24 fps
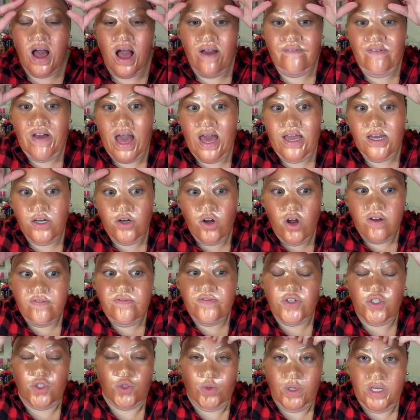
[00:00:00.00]
I've had it on
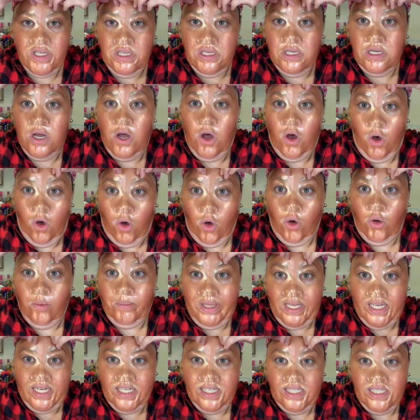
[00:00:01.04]
for 20 whole
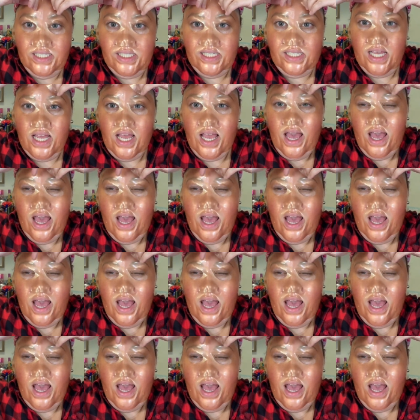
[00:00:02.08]
minutes